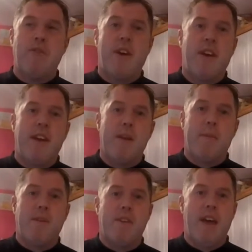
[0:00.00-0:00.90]
try and hit
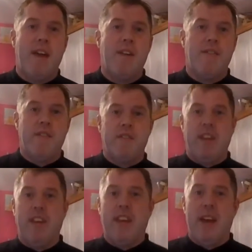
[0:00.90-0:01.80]
about 10 to
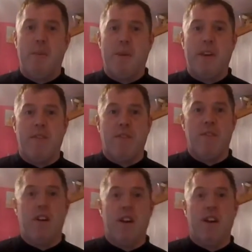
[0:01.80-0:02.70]
15K a week
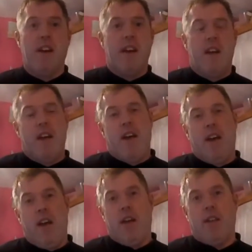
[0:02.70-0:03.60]
running
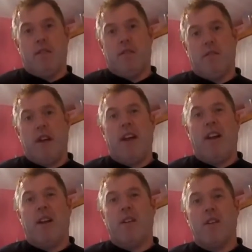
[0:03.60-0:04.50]
and
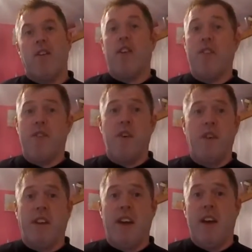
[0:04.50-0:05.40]
cycling 30 to
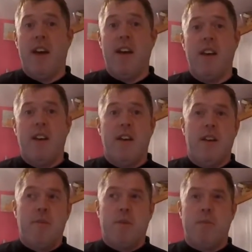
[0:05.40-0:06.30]
40K.
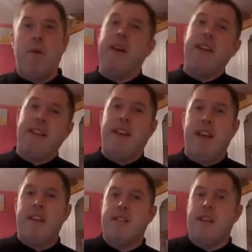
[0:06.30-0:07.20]
I think the
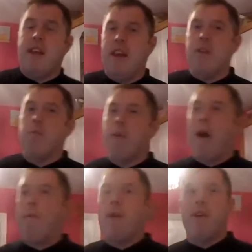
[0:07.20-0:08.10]
key is eating
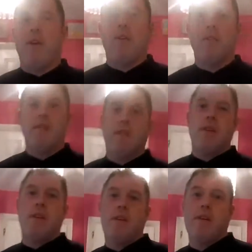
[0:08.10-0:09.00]
properly though.
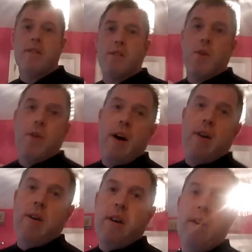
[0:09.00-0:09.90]
So
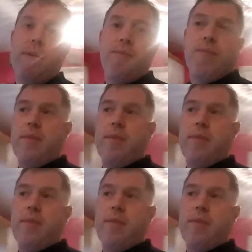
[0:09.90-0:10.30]
I'm gonna